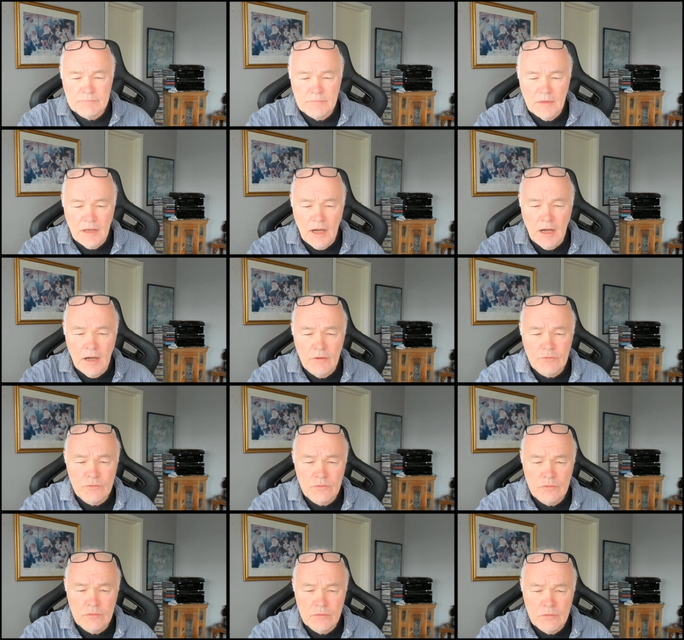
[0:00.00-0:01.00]
how
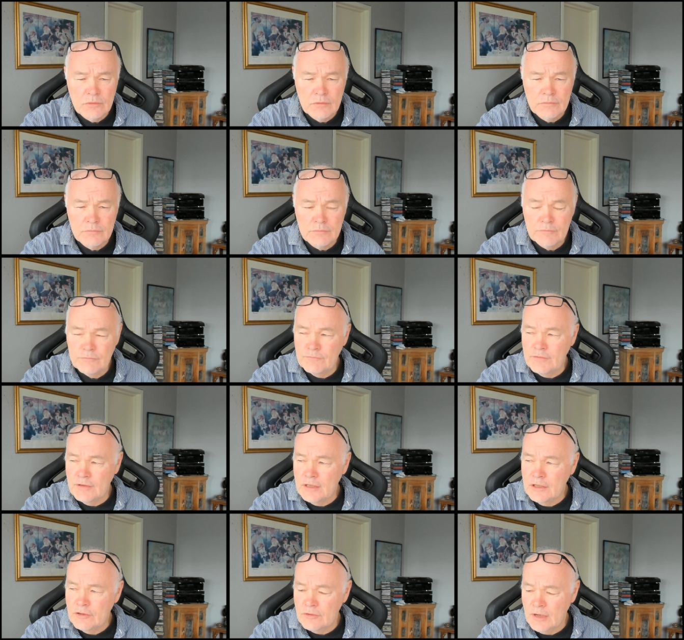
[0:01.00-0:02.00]
to
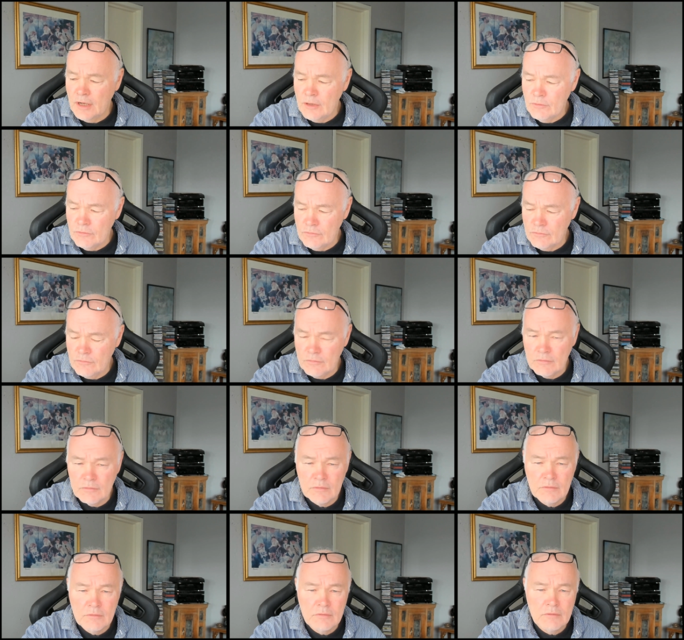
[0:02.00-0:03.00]
figure out
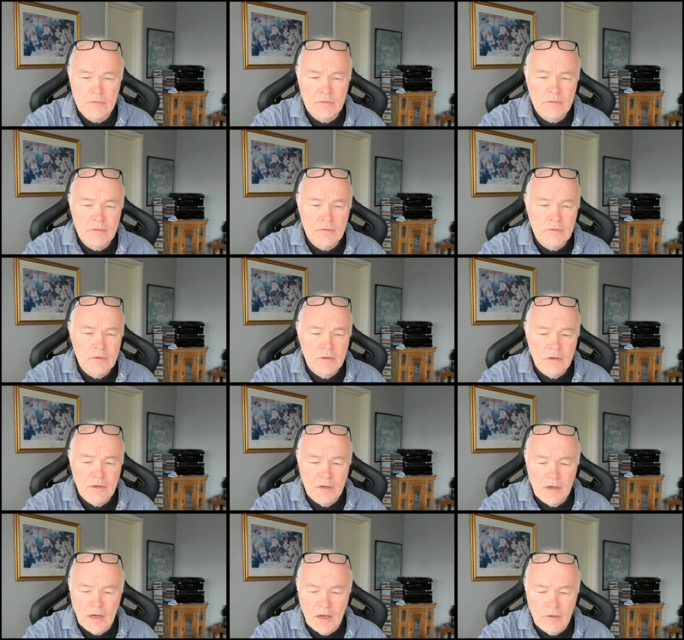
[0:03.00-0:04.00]

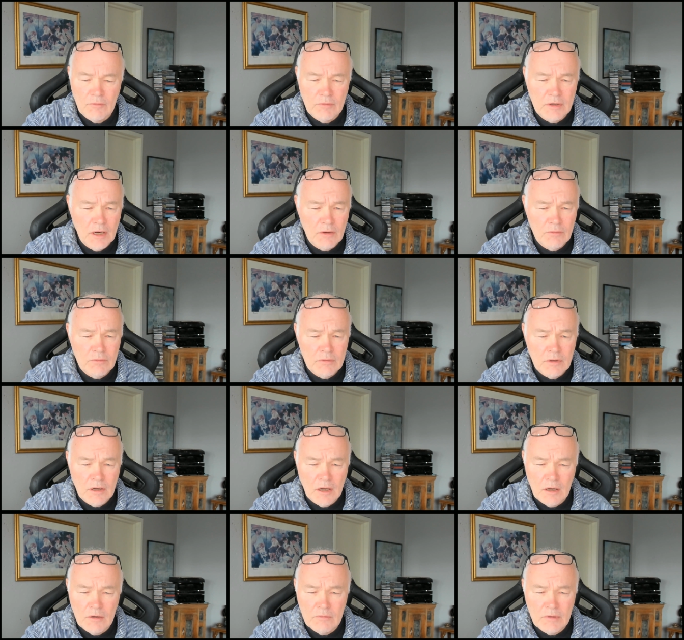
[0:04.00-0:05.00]
how our,
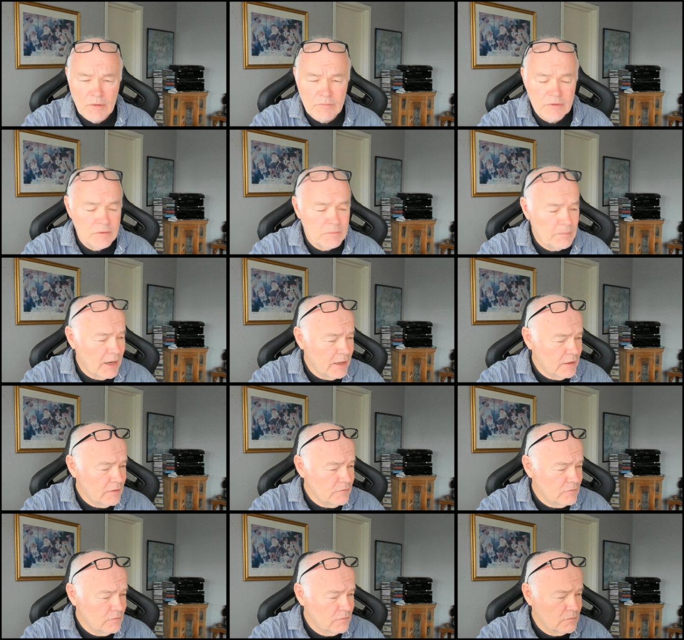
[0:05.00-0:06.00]
how our
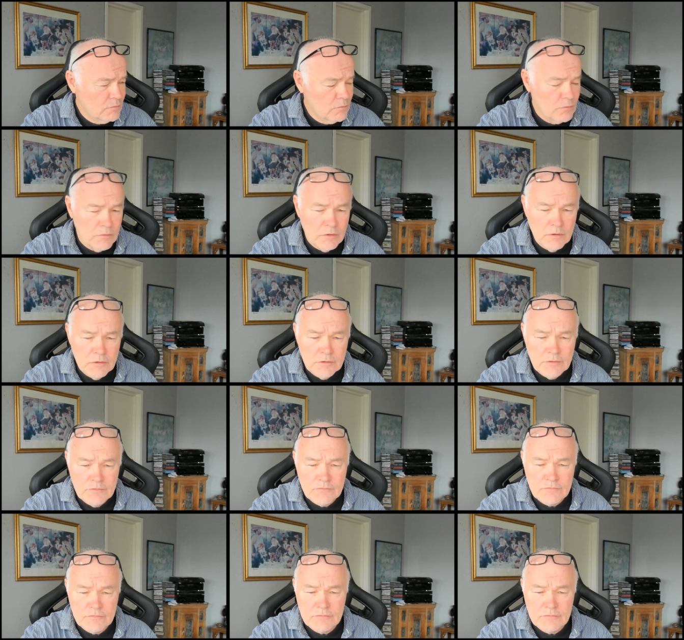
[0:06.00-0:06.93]
mind works.